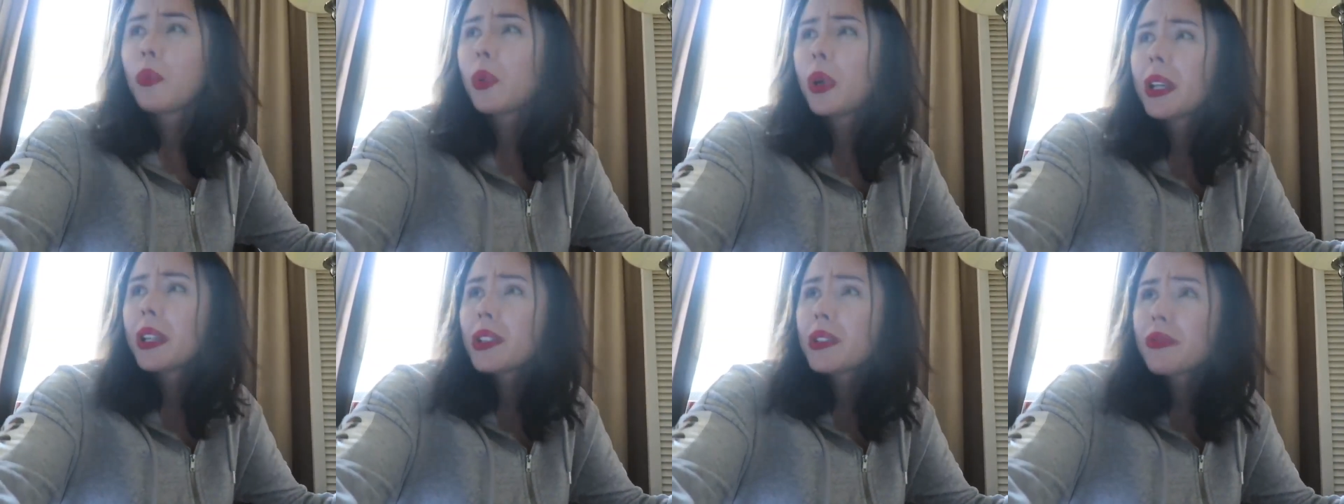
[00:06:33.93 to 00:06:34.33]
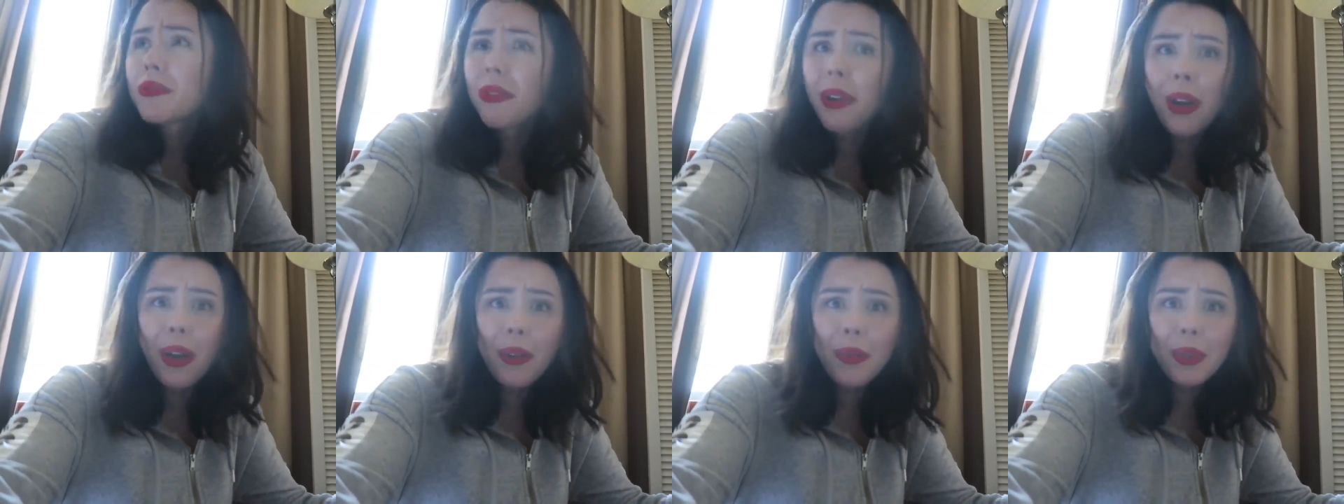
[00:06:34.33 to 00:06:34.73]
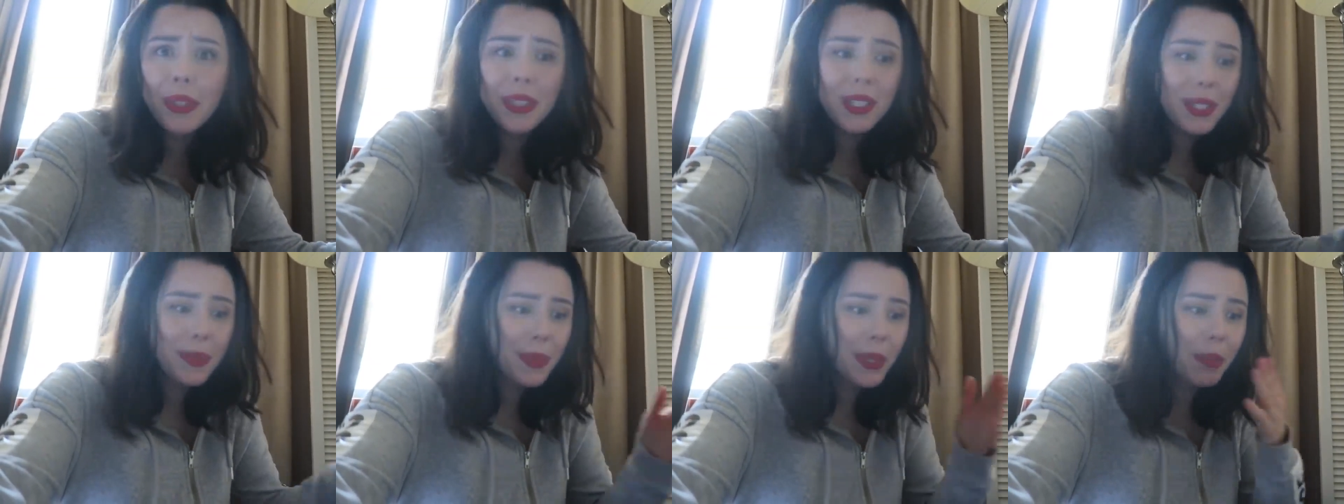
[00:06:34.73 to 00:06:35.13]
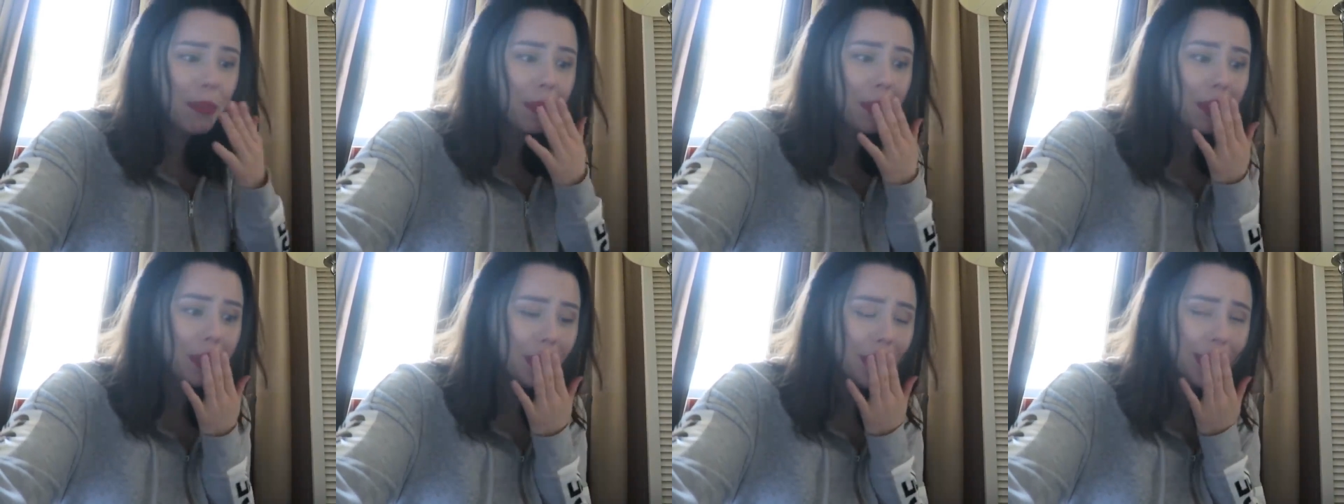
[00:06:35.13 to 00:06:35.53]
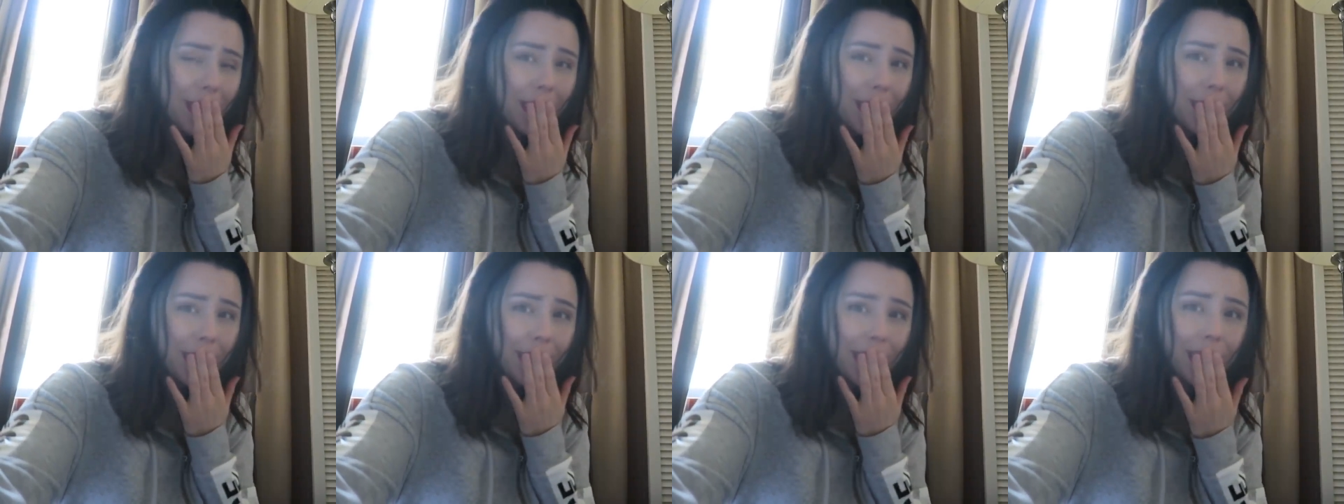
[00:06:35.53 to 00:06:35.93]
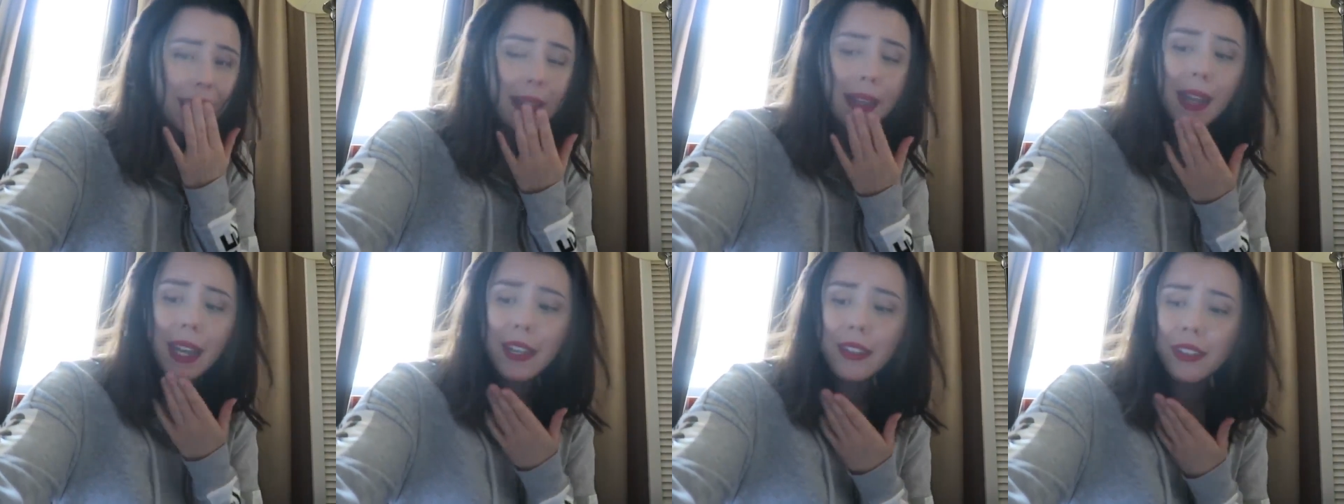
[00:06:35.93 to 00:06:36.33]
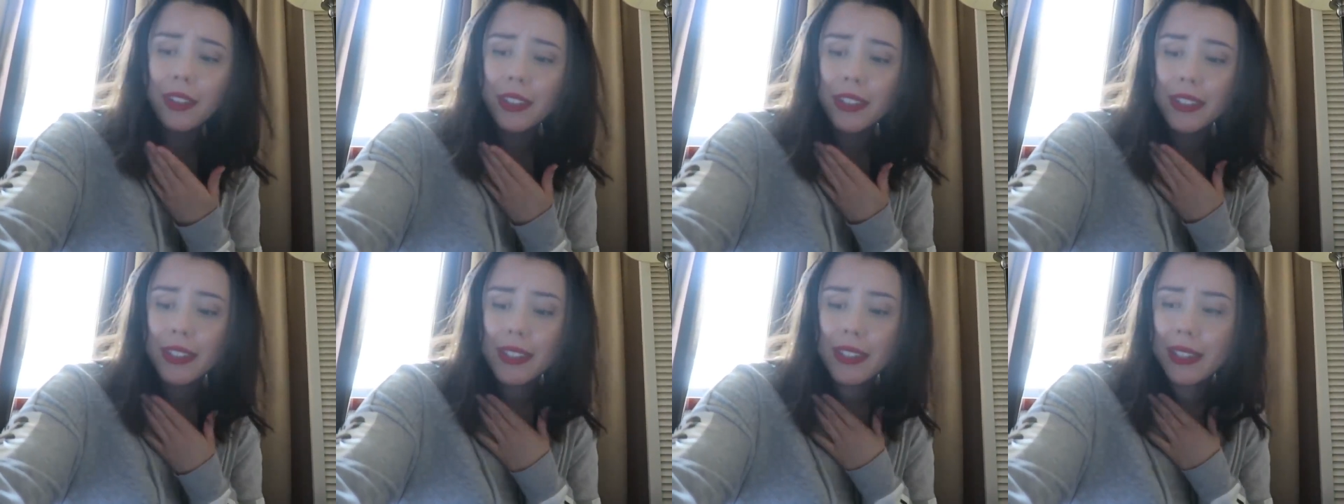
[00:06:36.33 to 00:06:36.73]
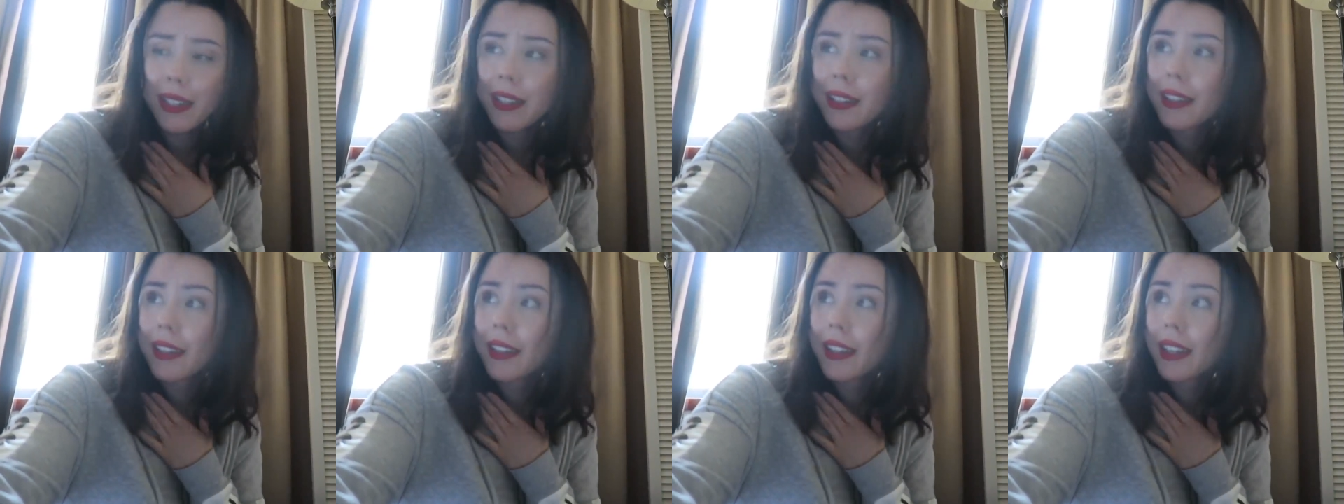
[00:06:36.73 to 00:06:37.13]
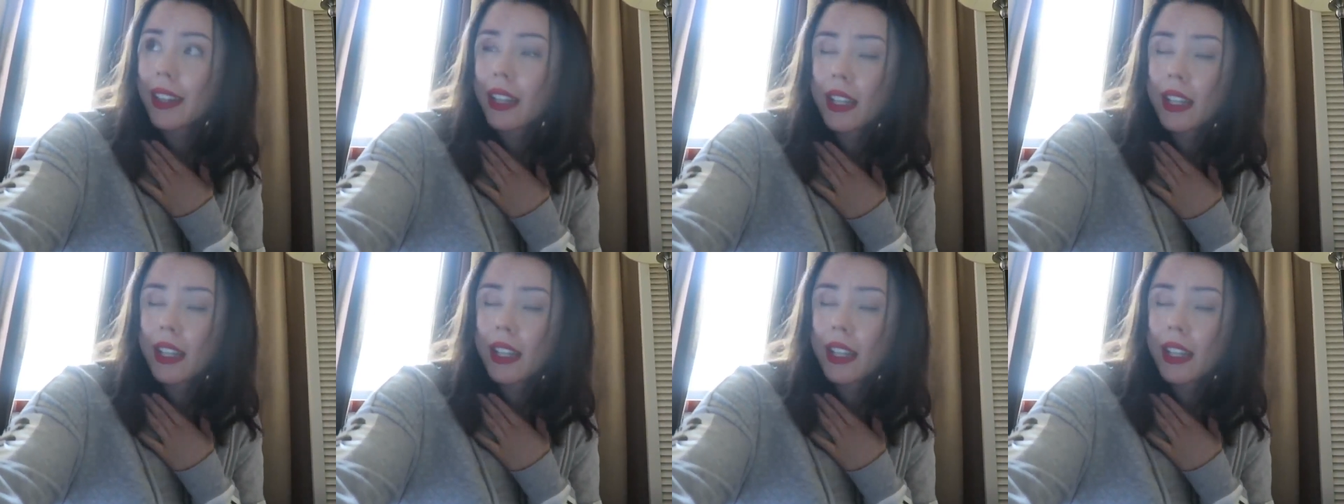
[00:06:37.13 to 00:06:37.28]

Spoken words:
What is wrong with these people? I don't understand.